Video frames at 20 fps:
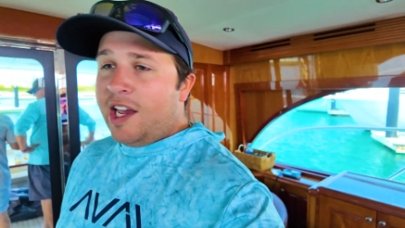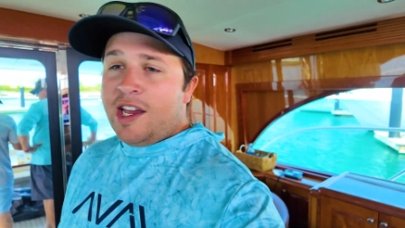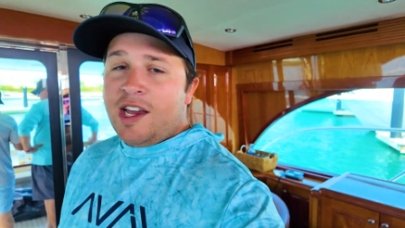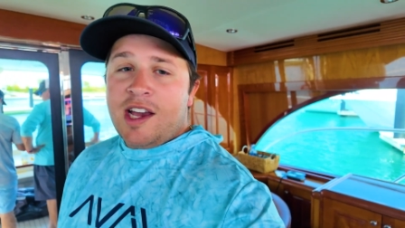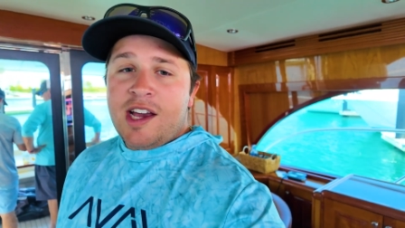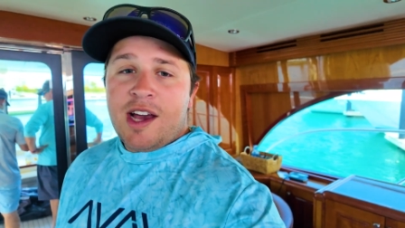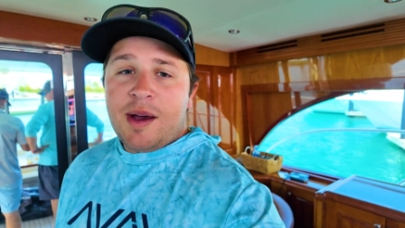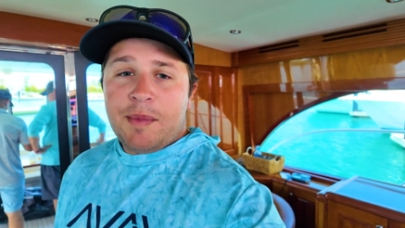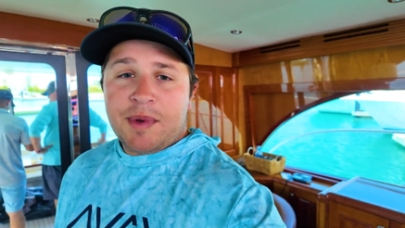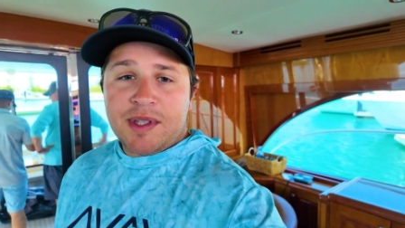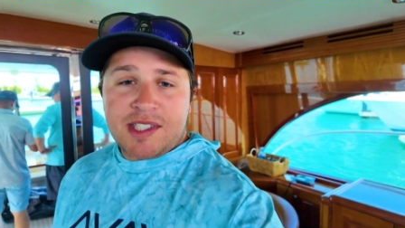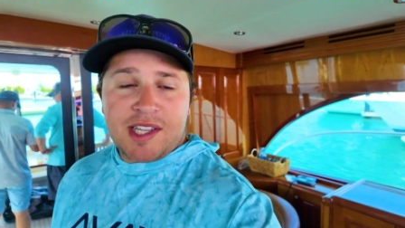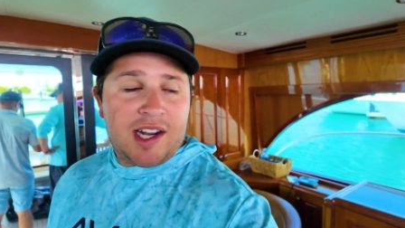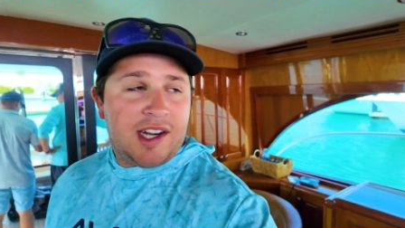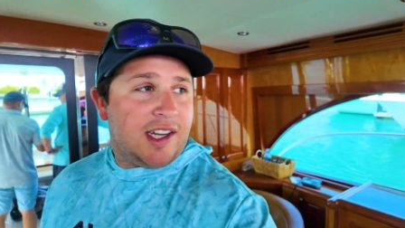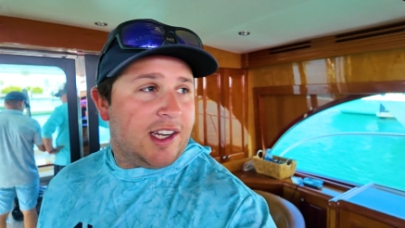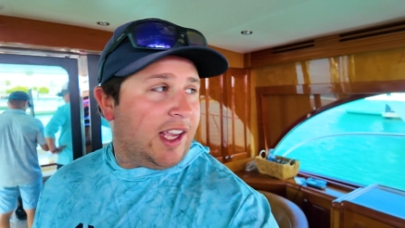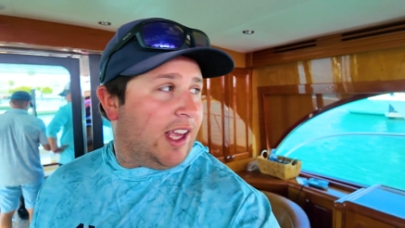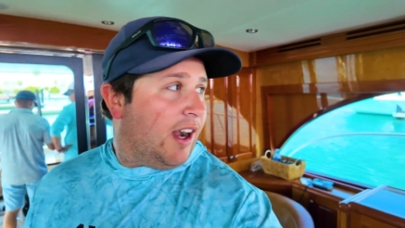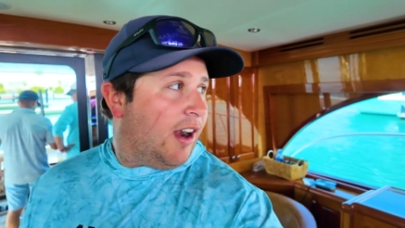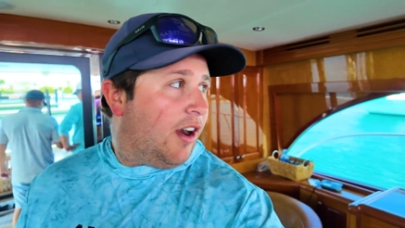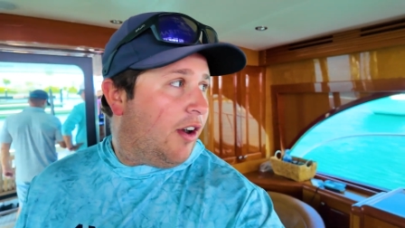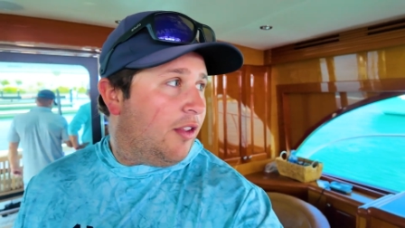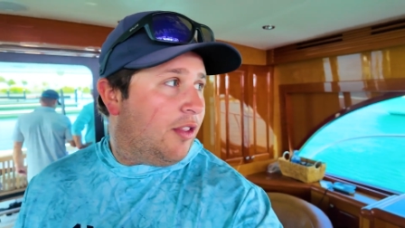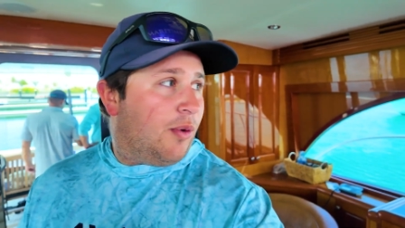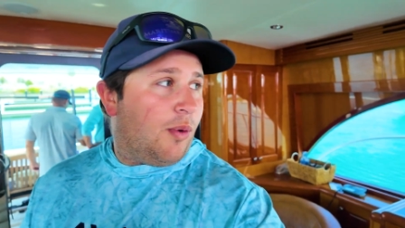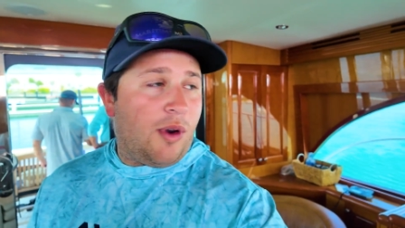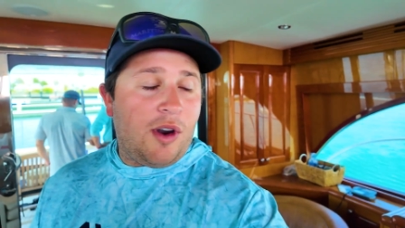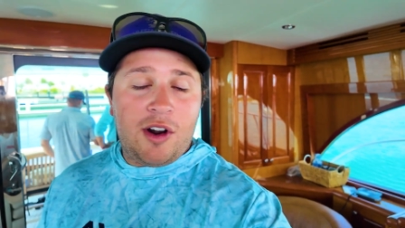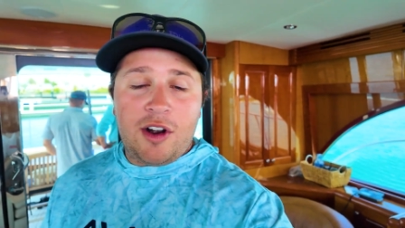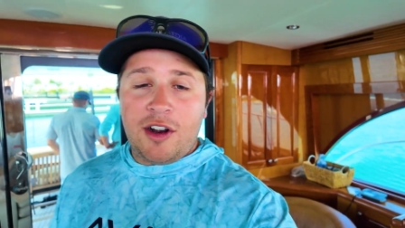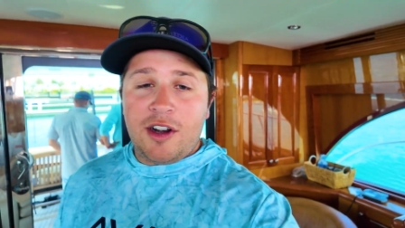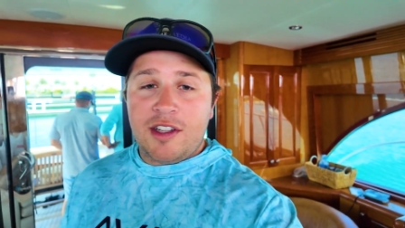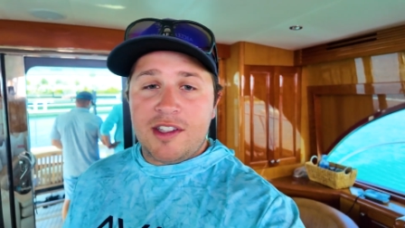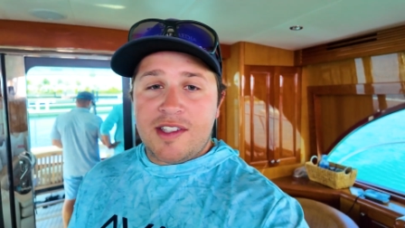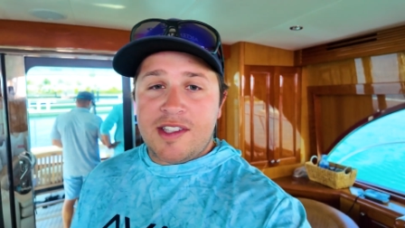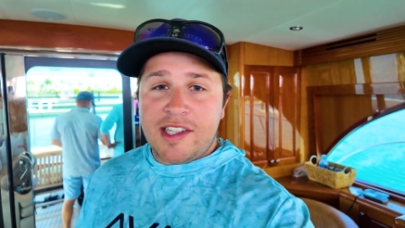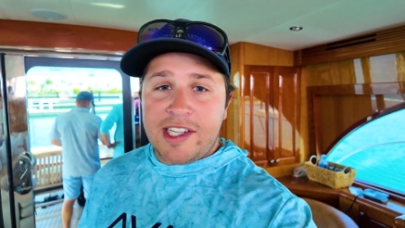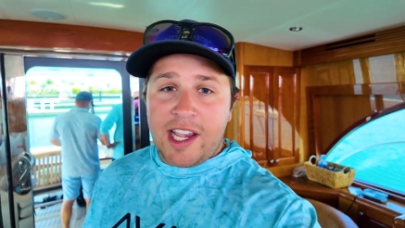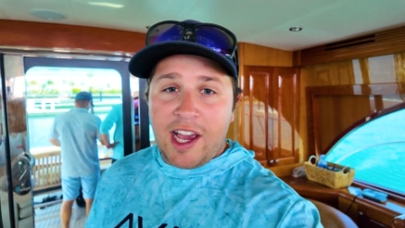I'm excited to get out on the water
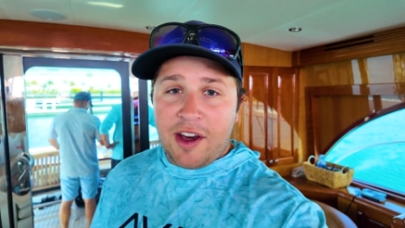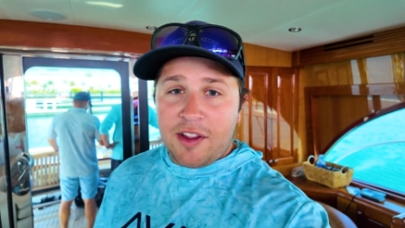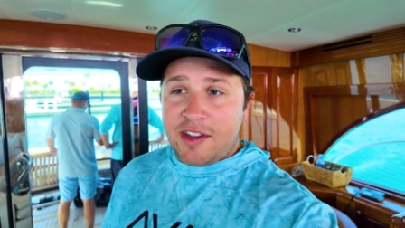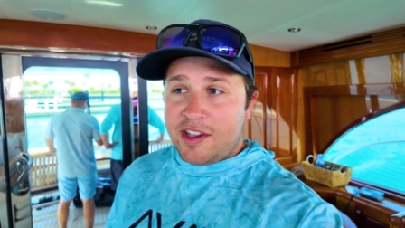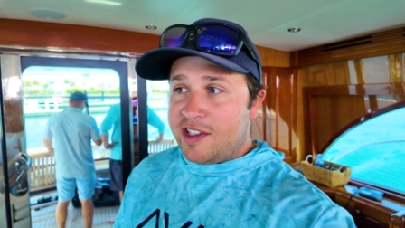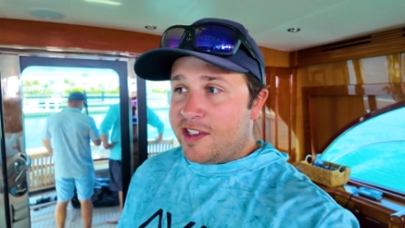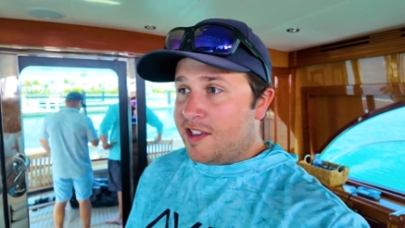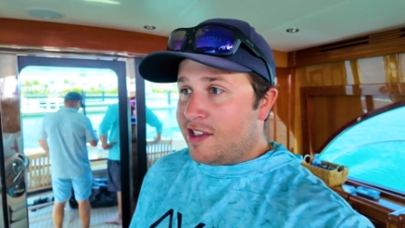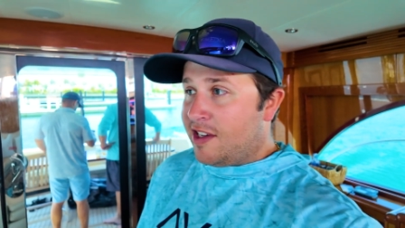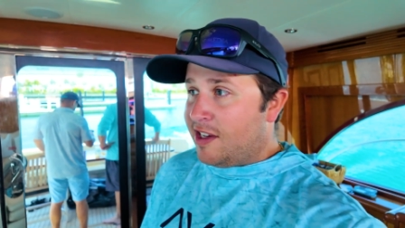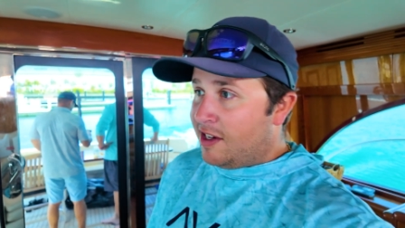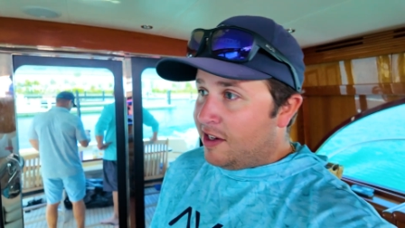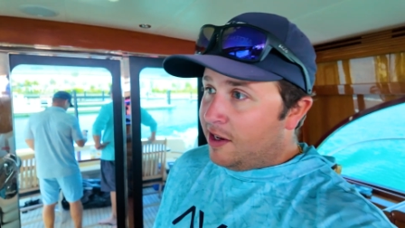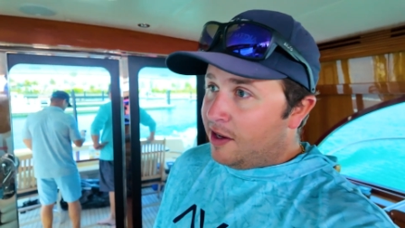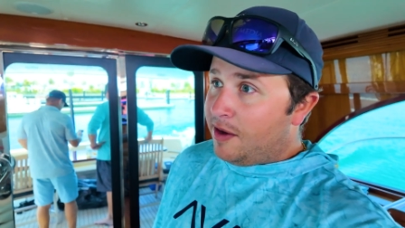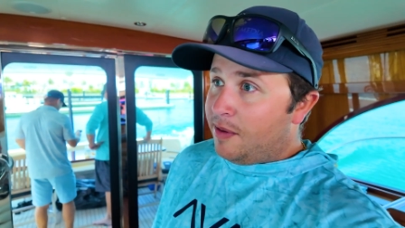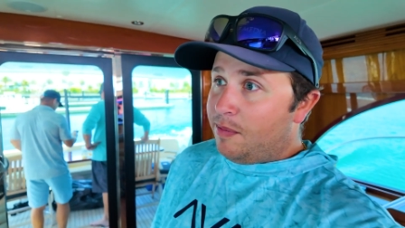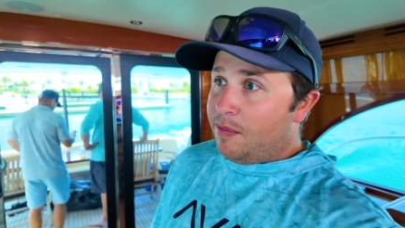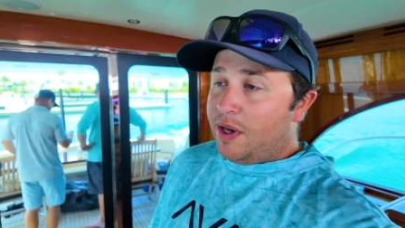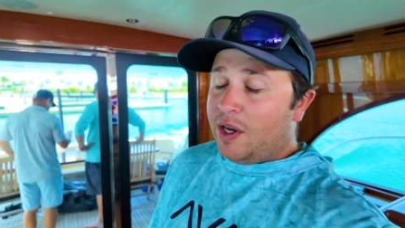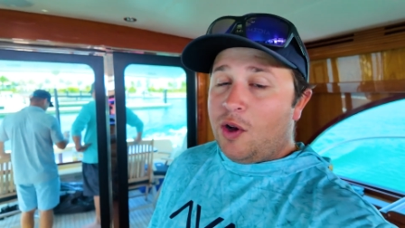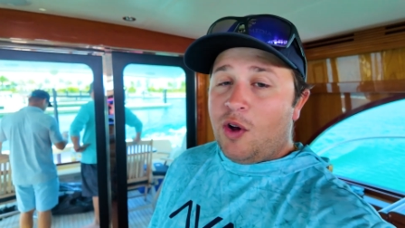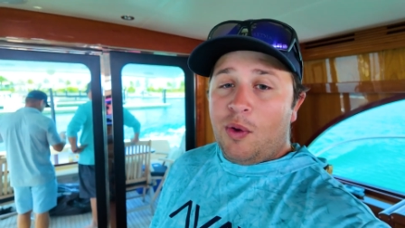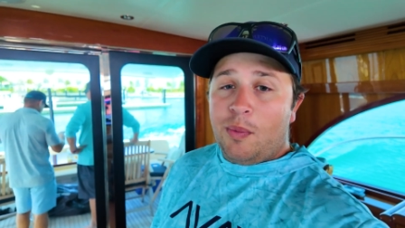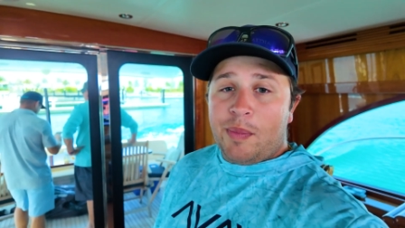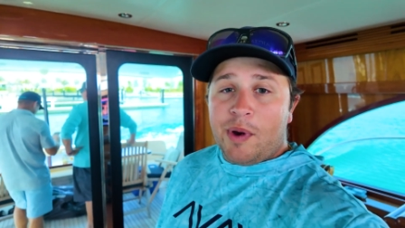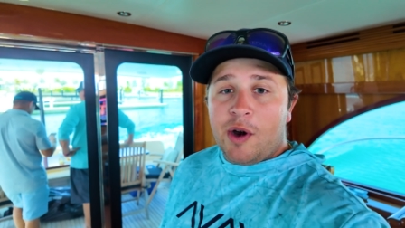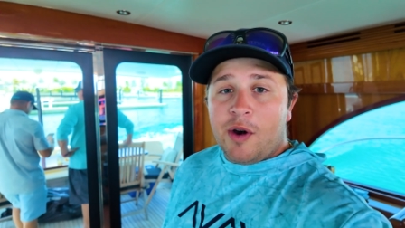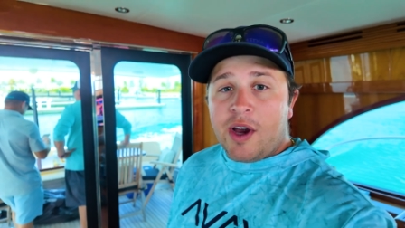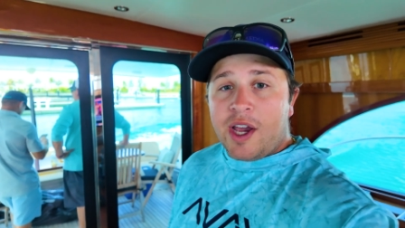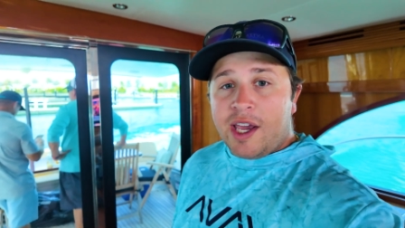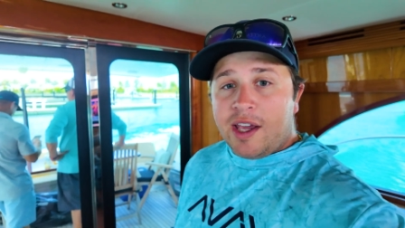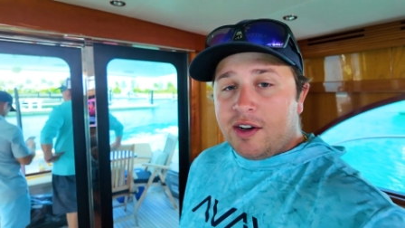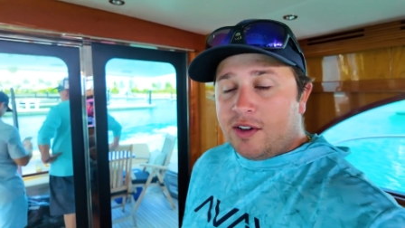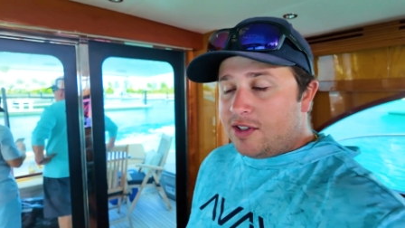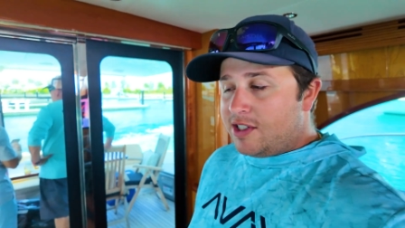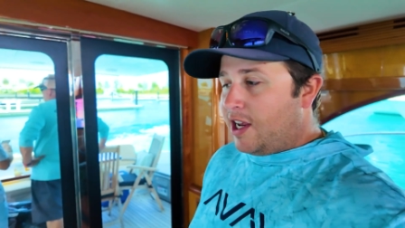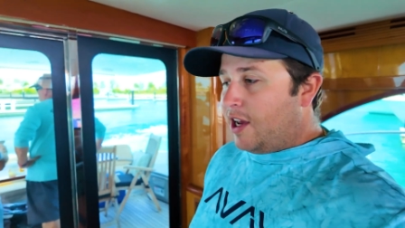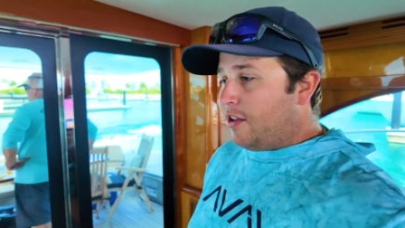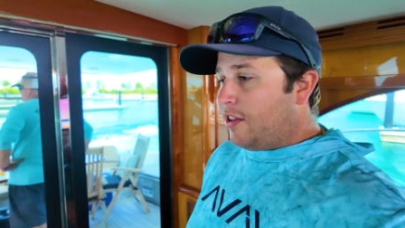and see how this big old boat
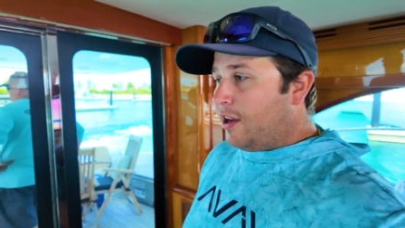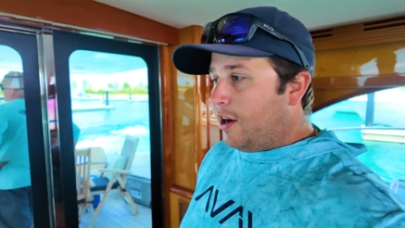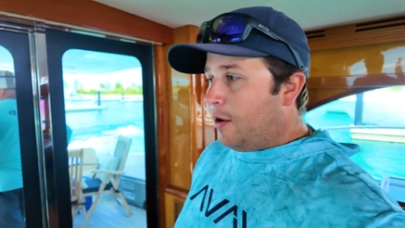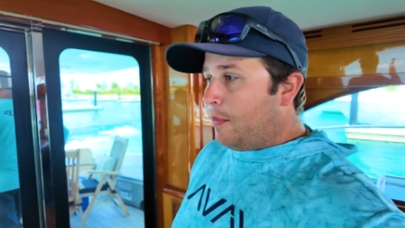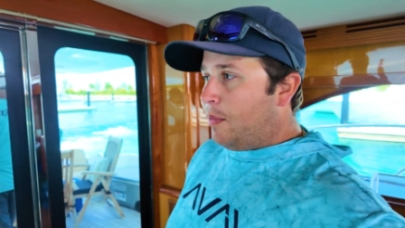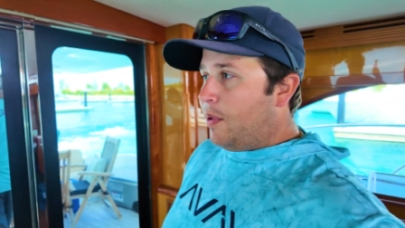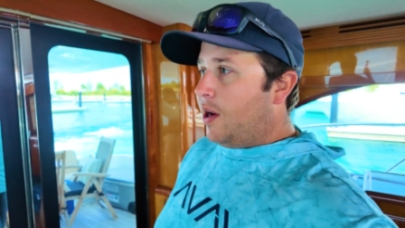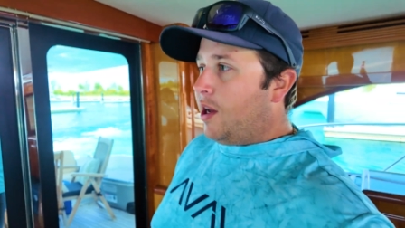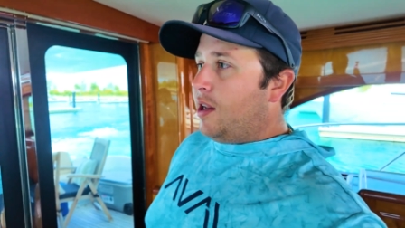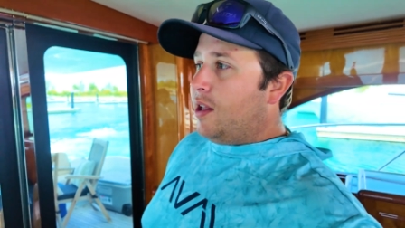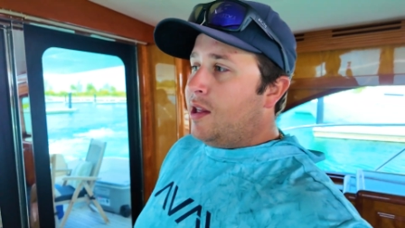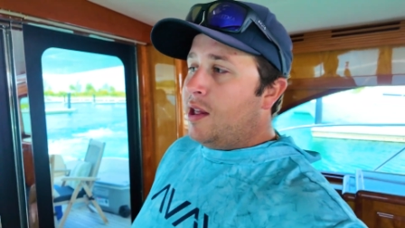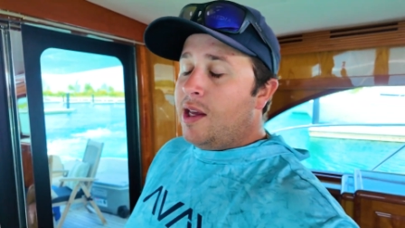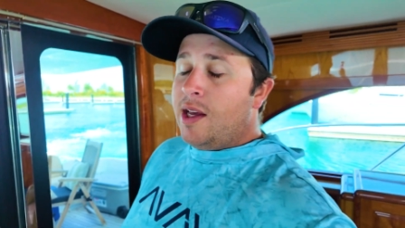handles out there, but